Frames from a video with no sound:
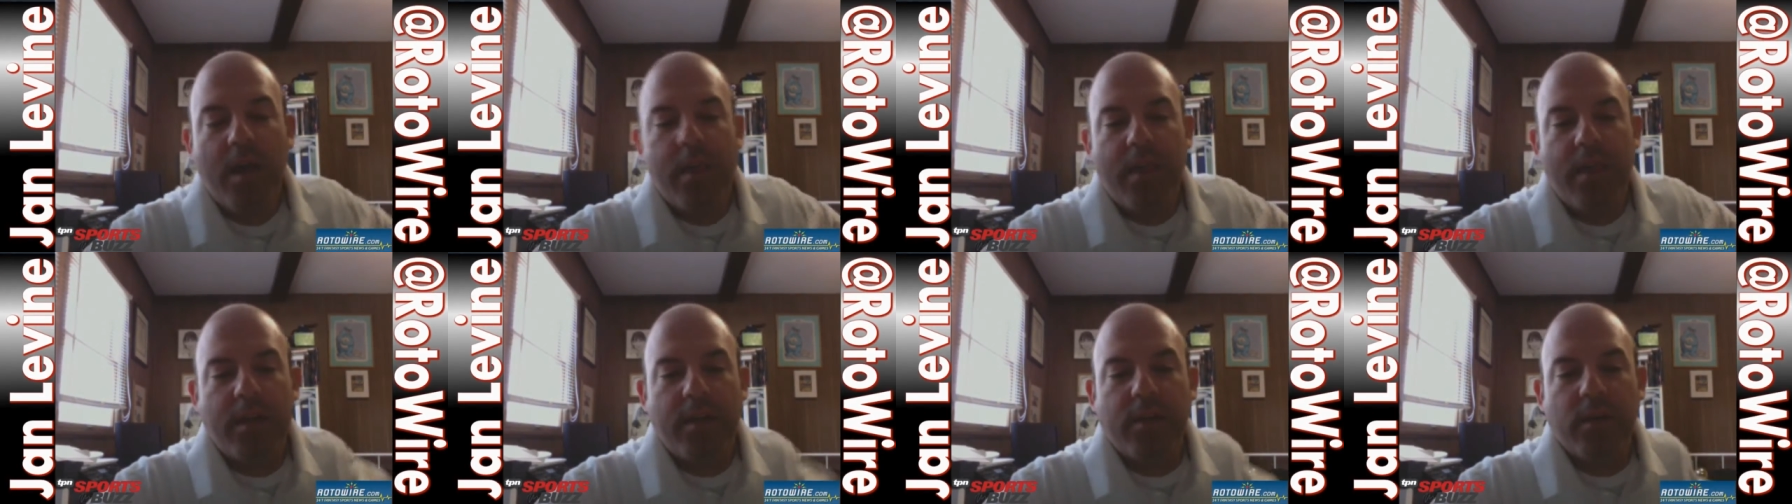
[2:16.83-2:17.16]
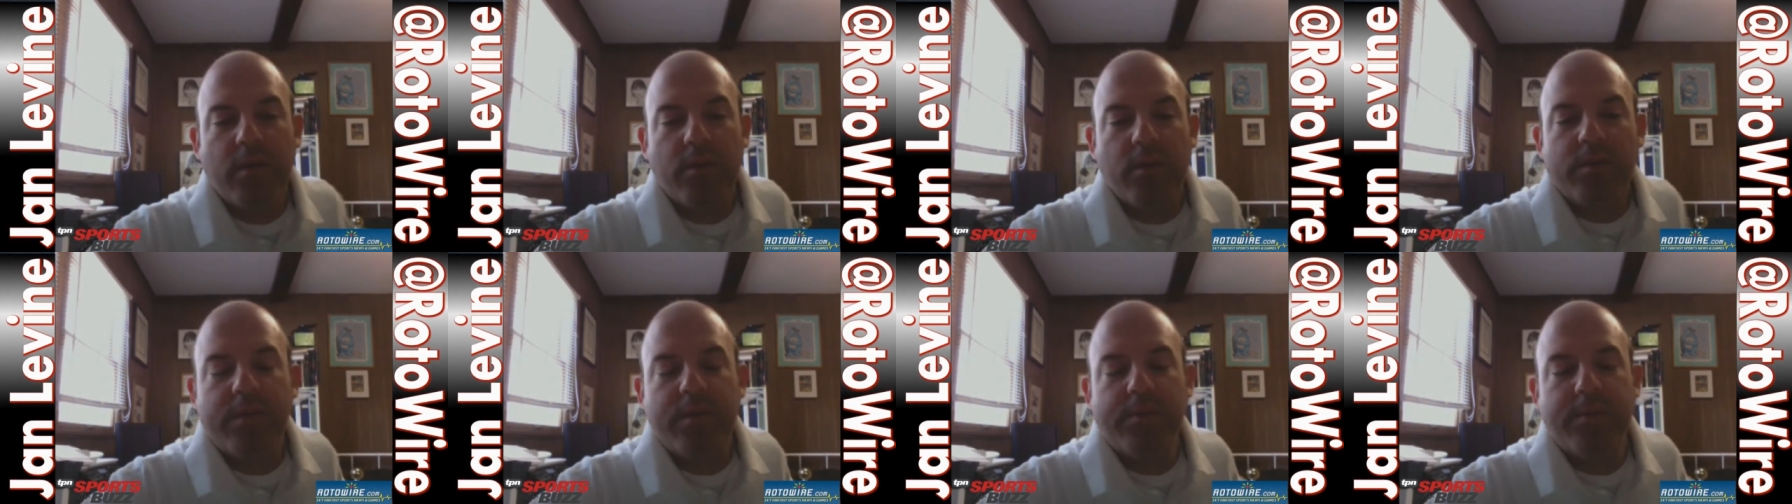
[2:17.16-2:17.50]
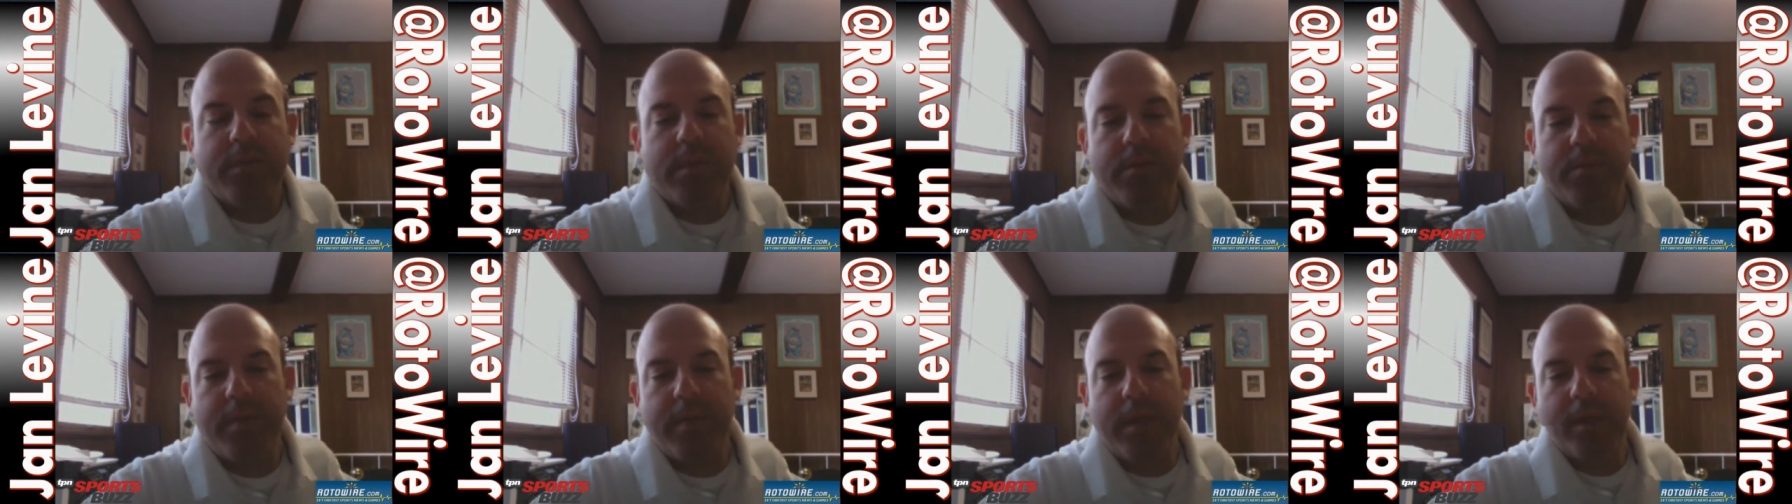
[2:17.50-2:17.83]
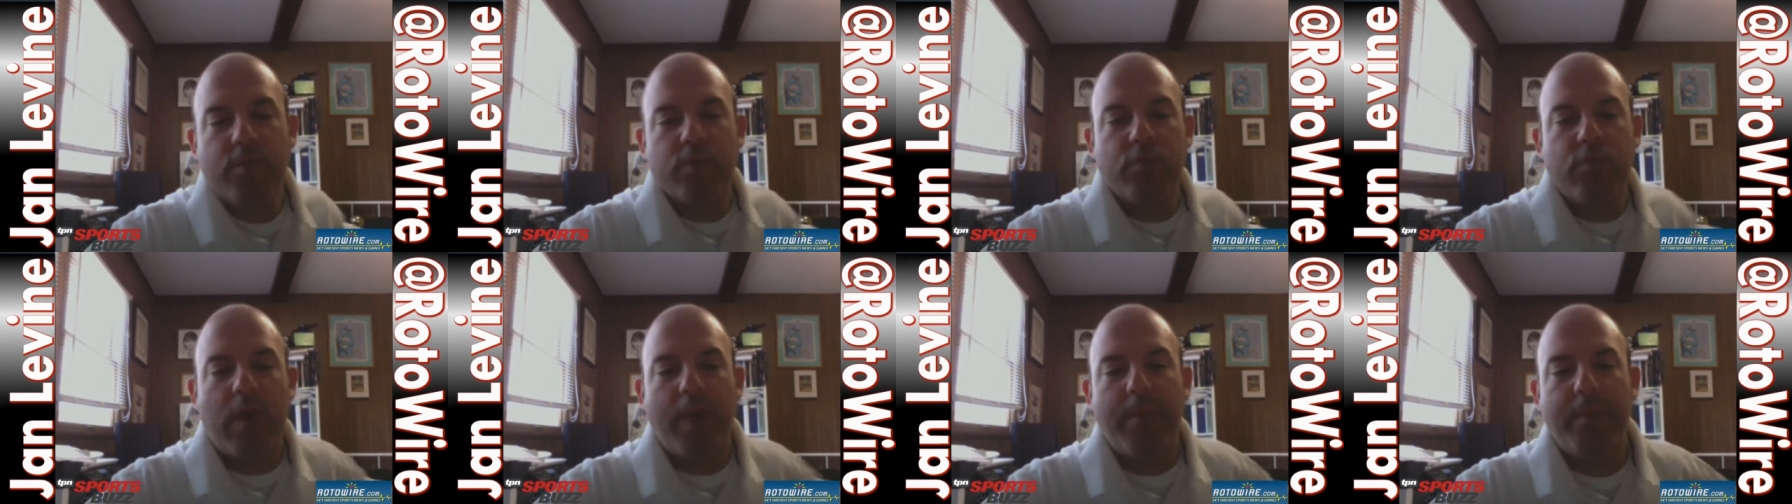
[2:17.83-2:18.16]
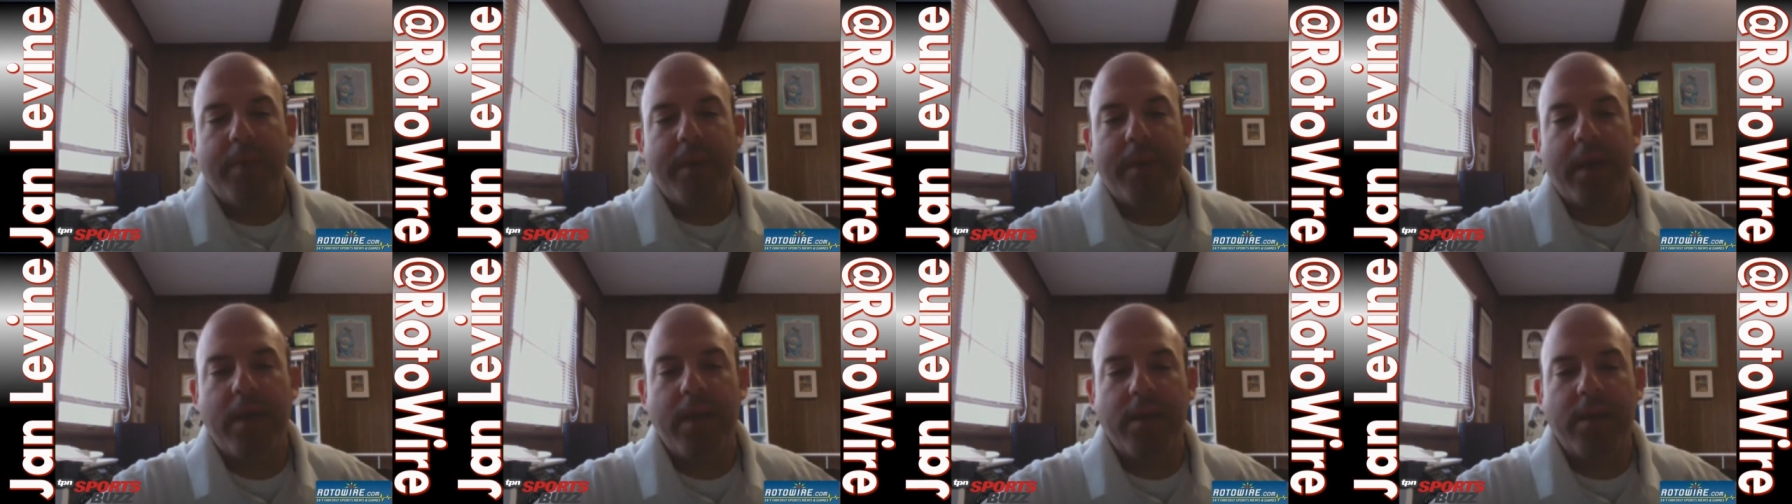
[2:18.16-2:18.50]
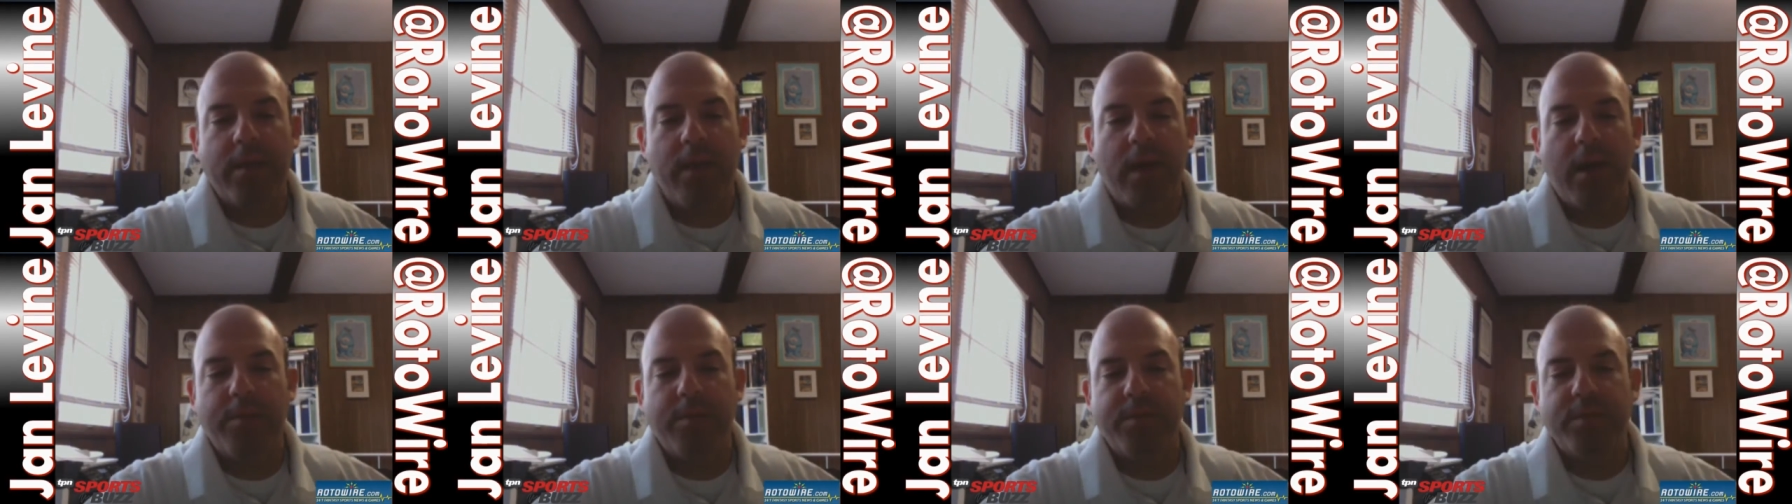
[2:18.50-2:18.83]
they don't seem to be dropping
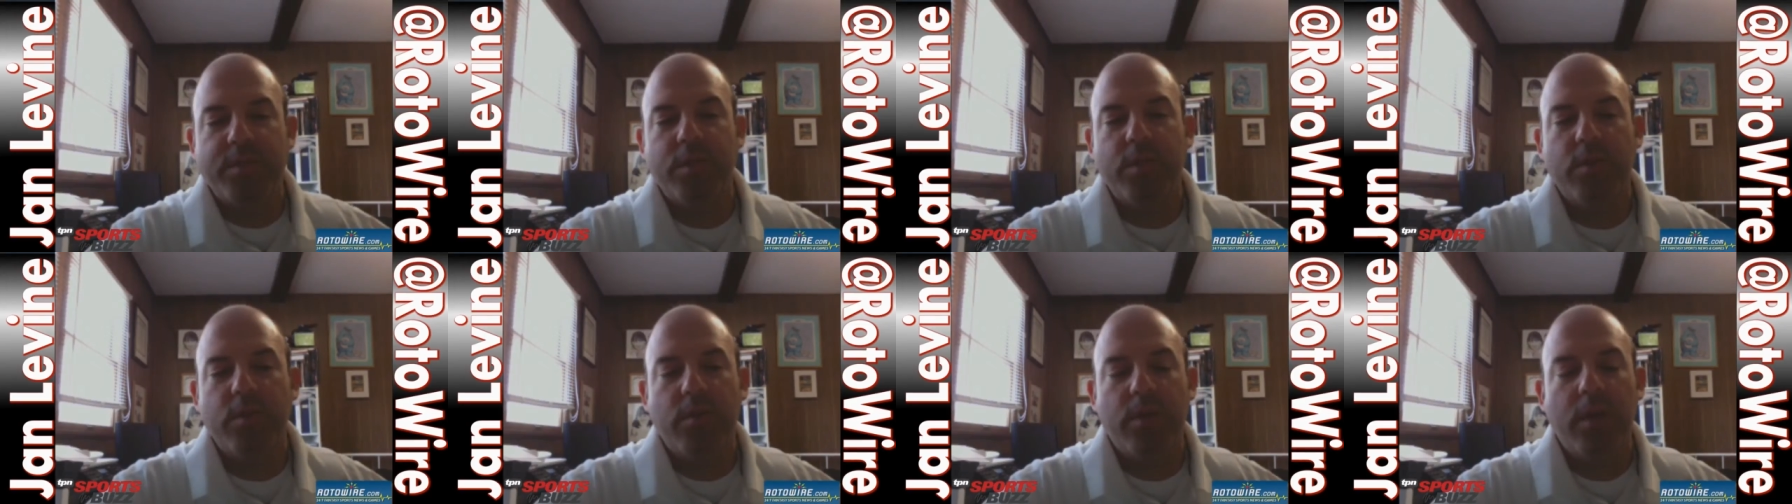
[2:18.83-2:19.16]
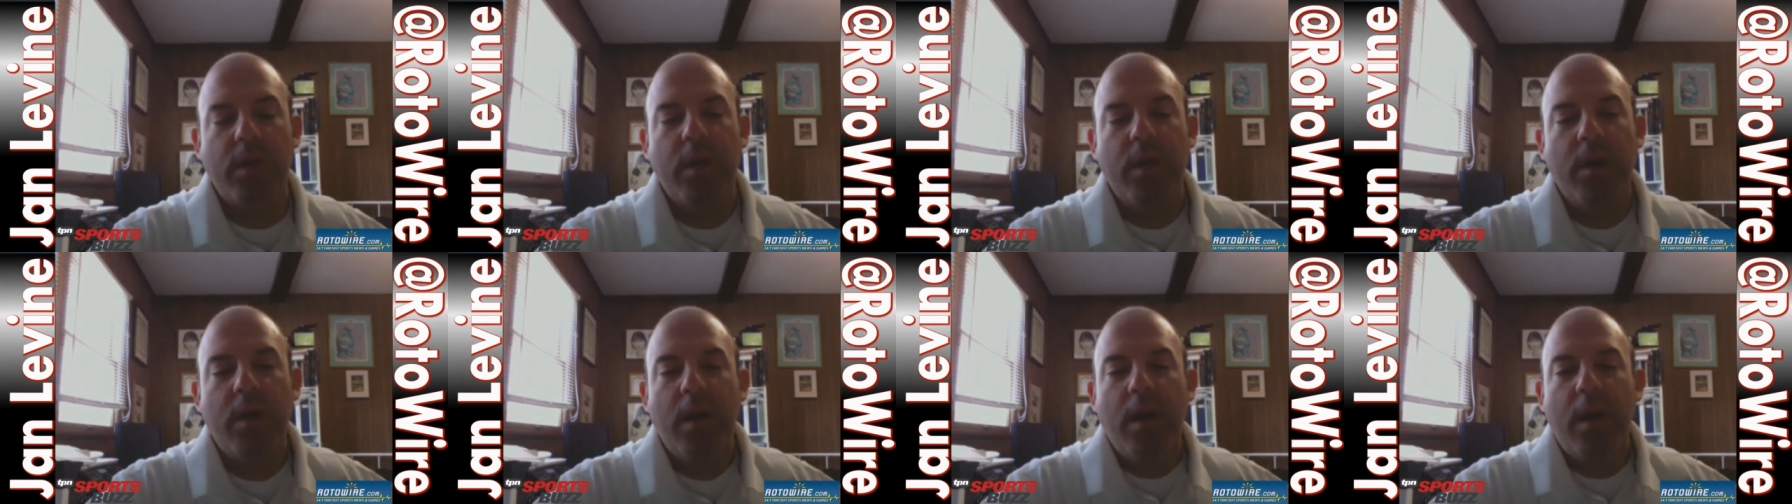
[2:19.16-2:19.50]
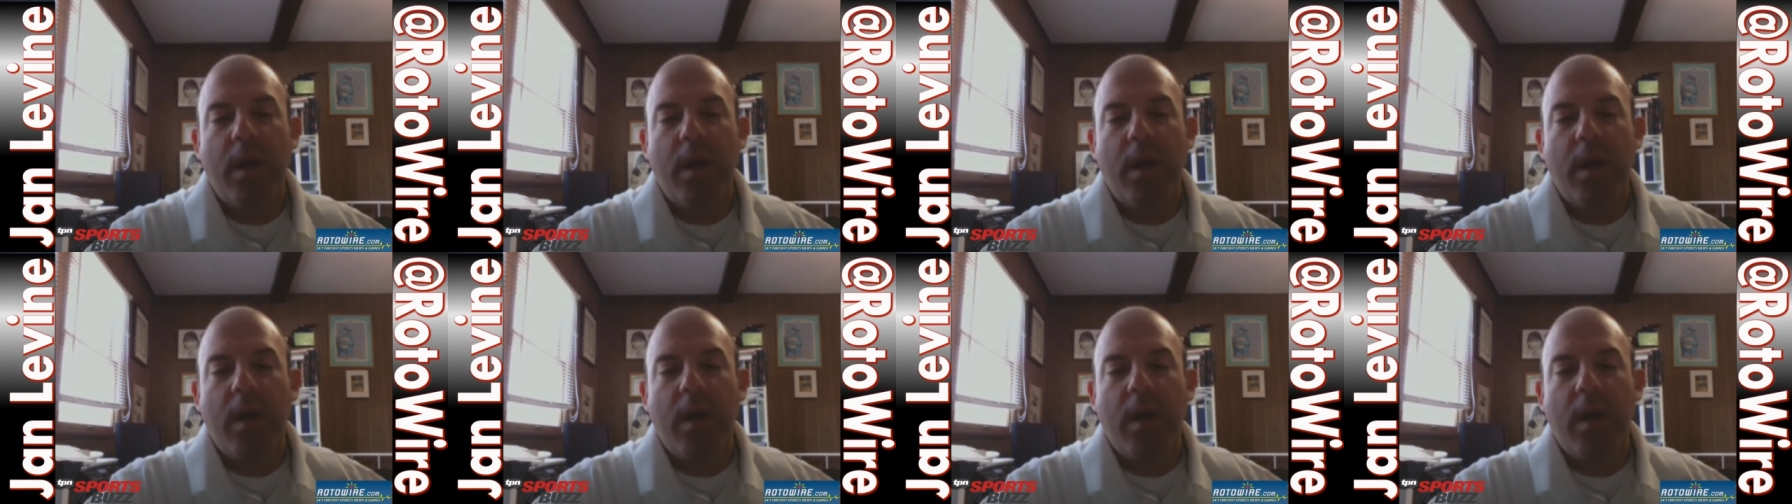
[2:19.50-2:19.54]
anytime soon